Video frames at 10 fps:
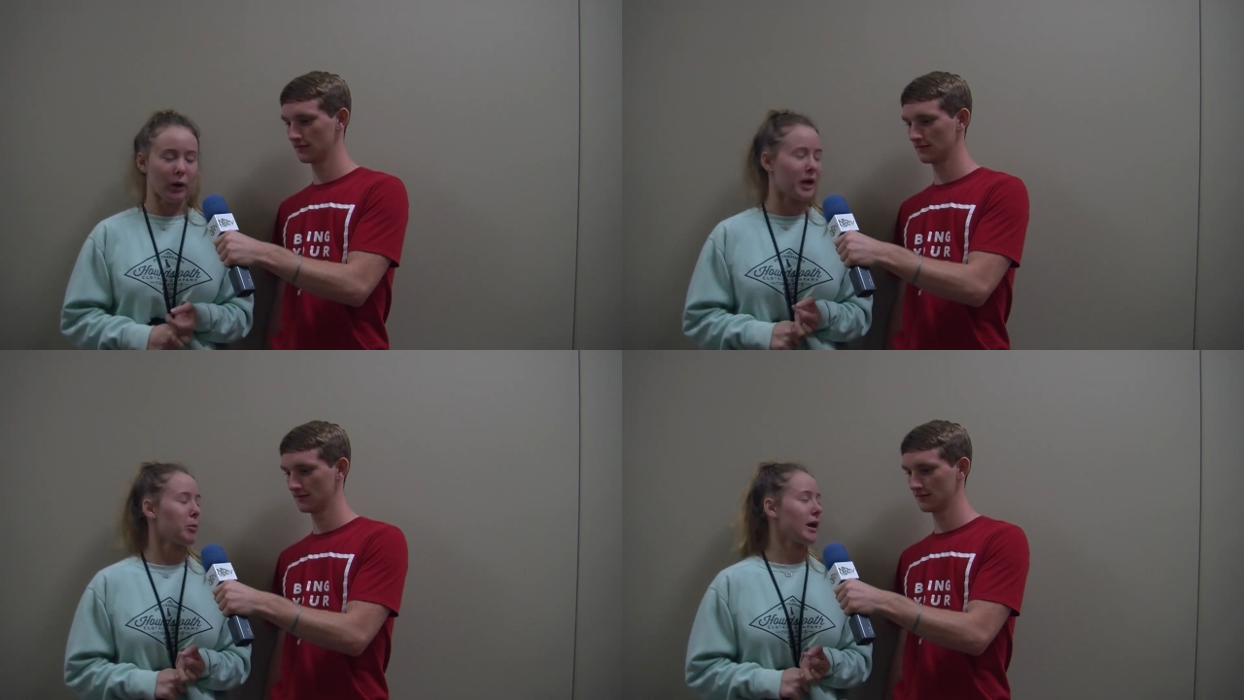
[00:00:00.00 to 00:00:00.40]

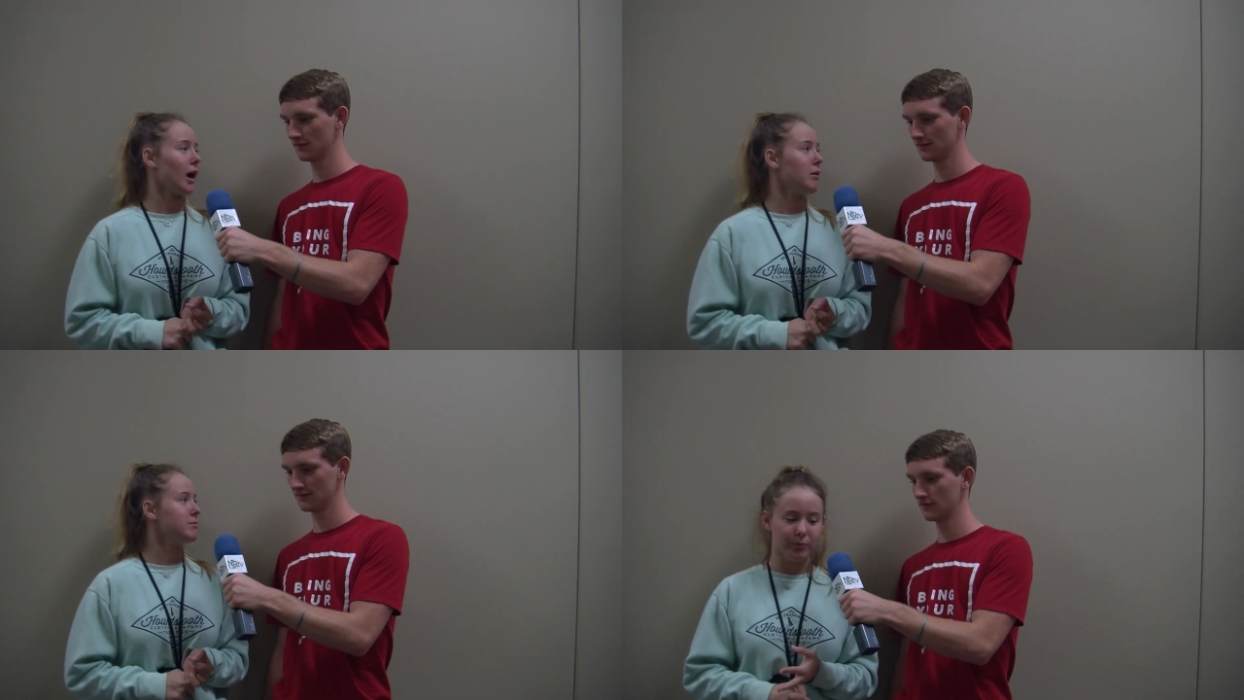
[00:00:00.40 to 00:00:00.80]
Speaker 1: we're gonna break
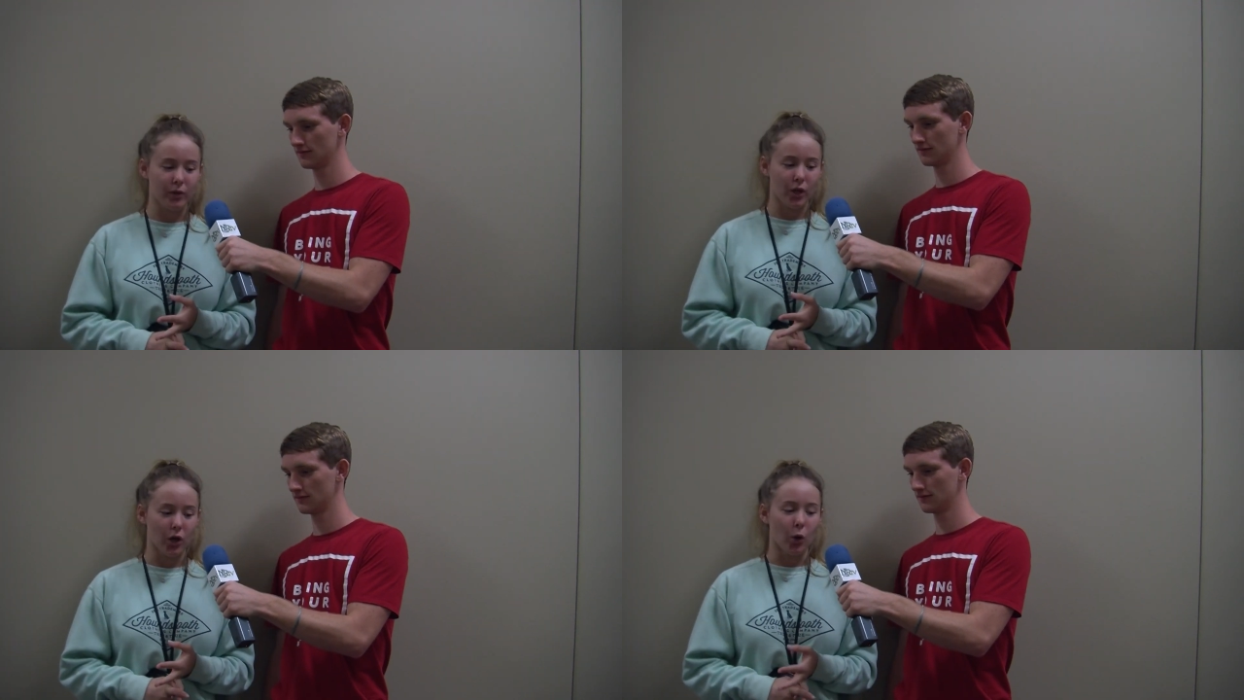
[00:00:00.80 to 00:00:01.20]
up.
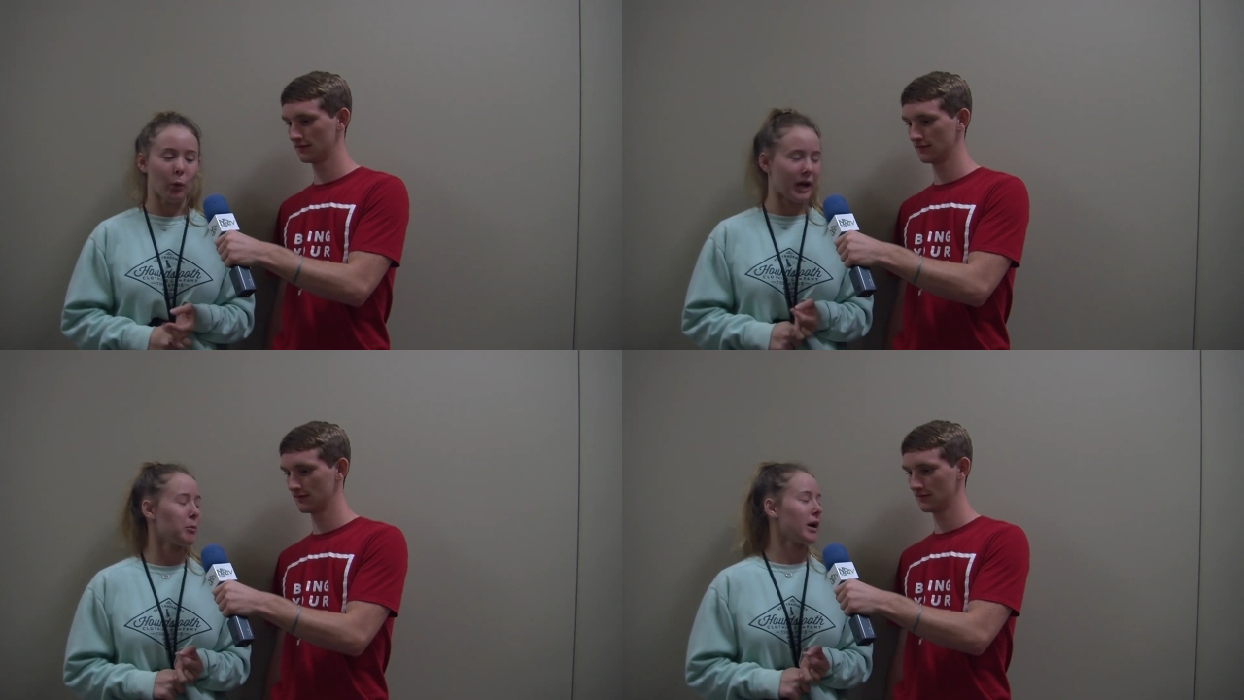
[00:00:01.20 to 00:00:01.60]

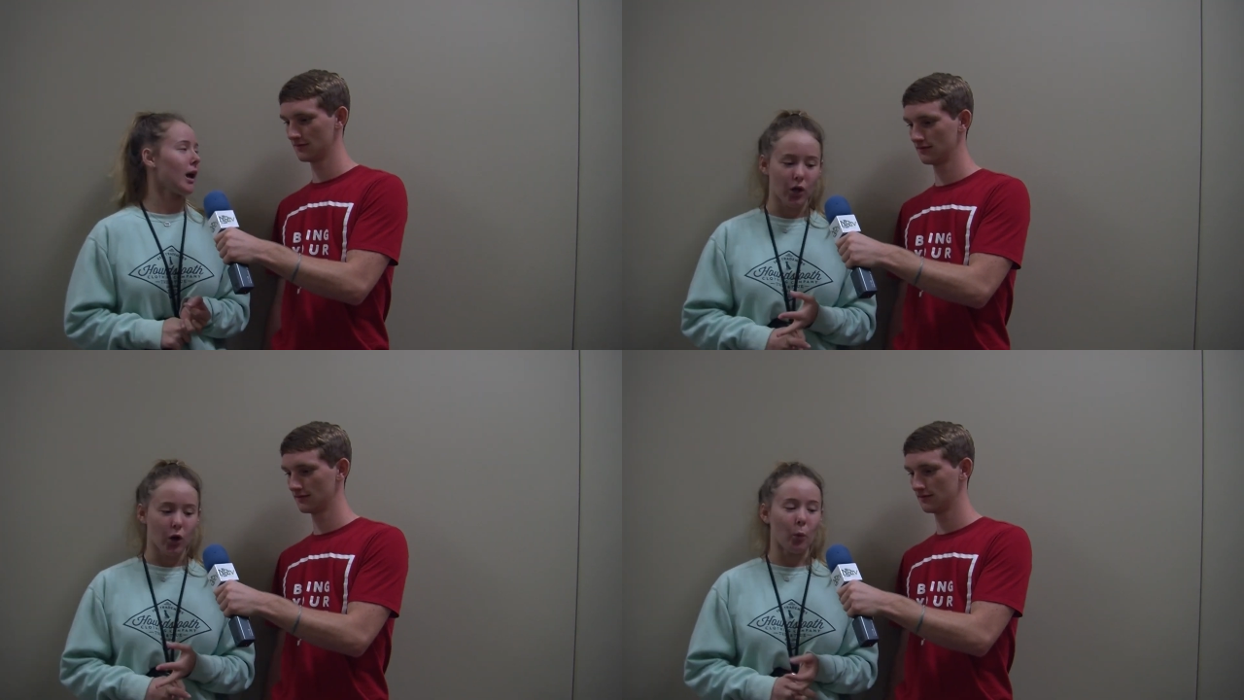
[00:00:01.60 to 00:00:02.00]
We're gonna break
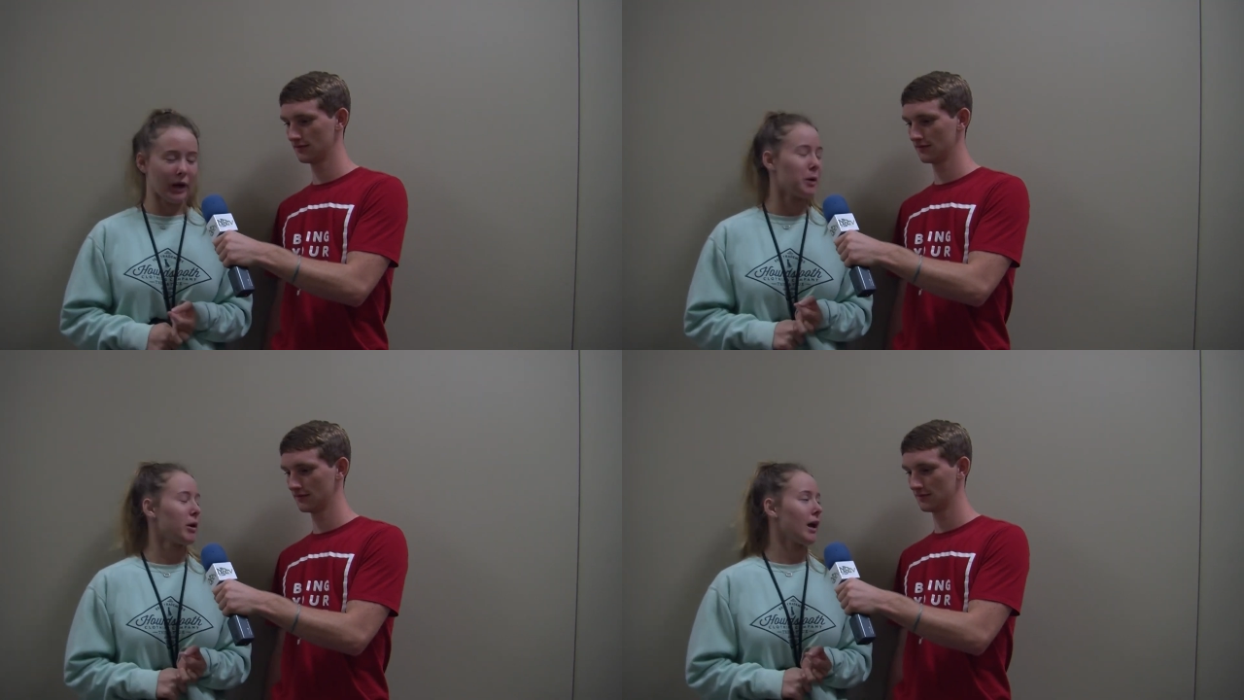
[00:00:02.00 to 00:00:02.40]
up. We're
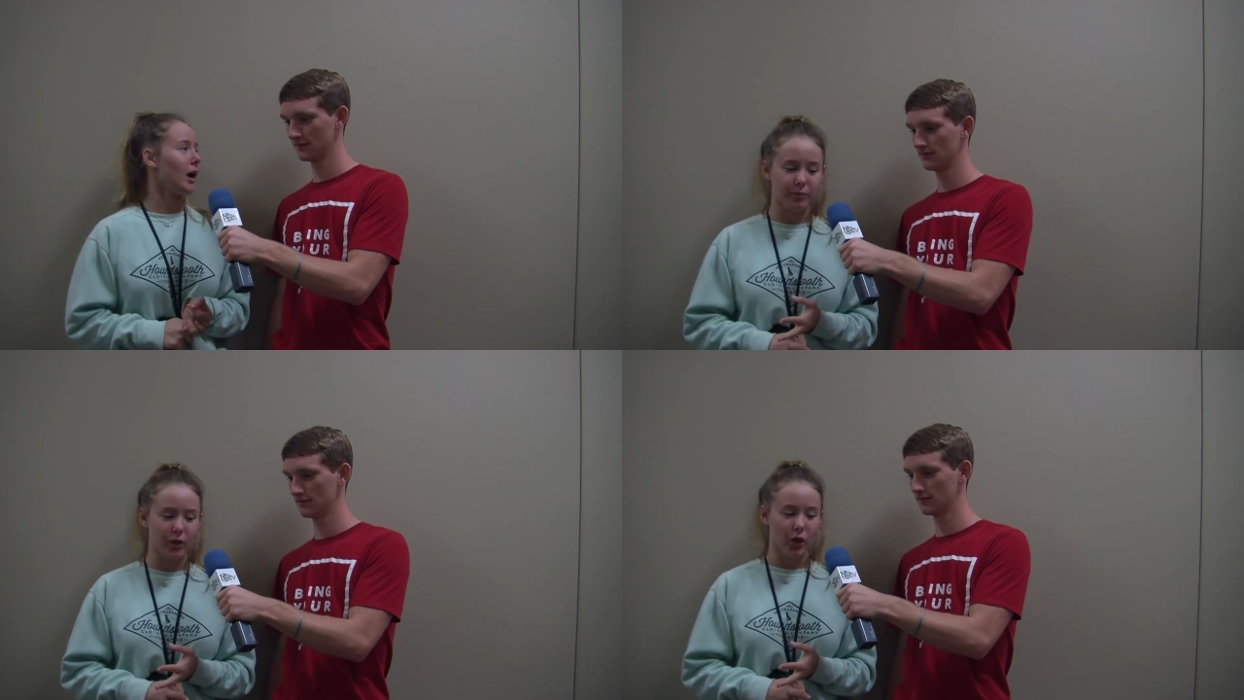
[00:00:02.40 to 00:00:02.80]
gonna break
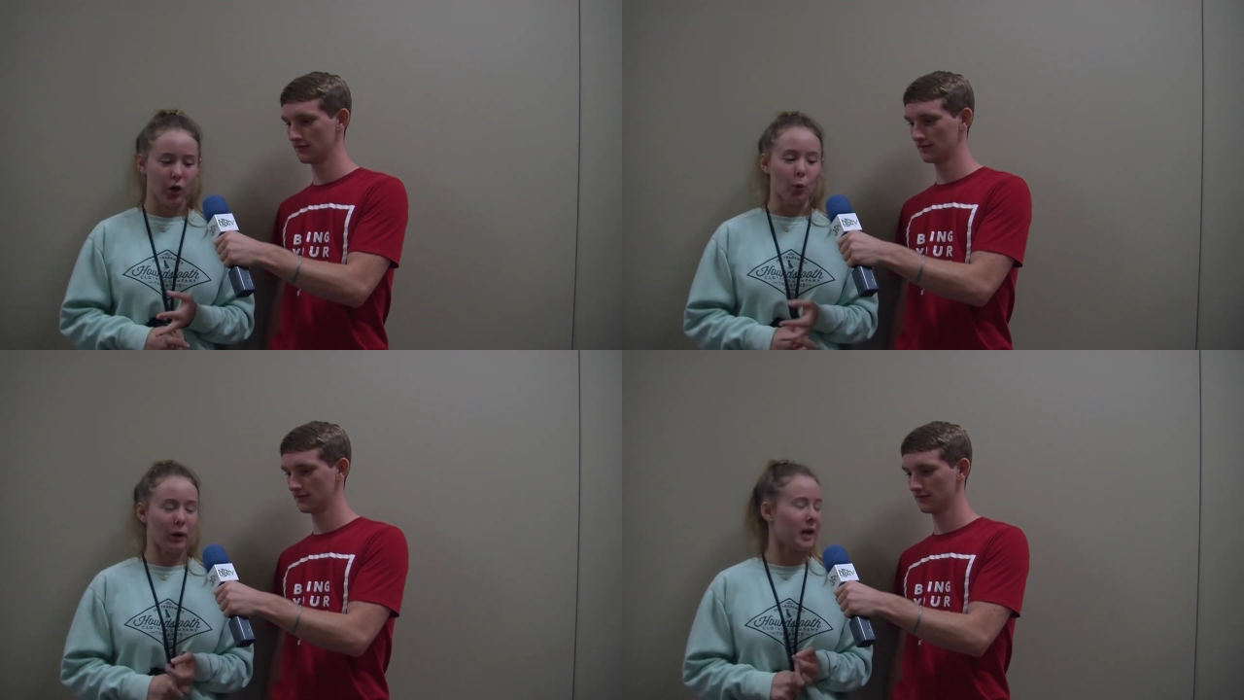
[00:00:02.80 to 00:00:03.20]
up.
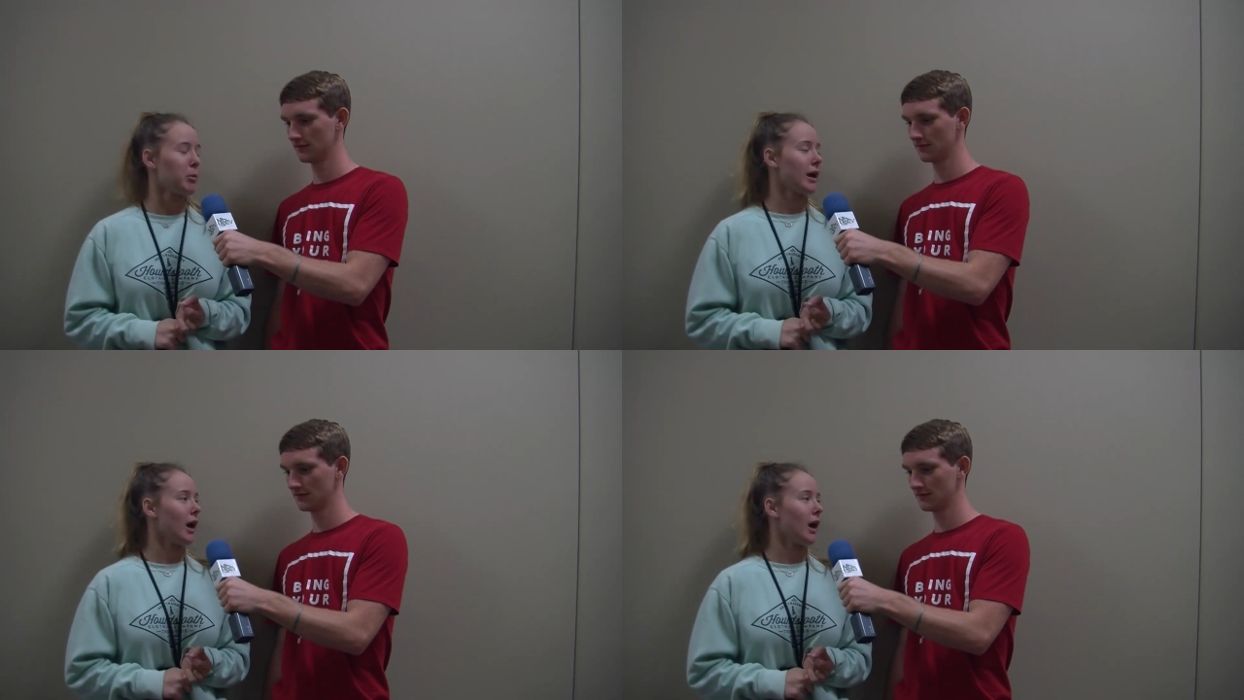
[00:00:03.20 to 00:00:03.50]
We're gonna break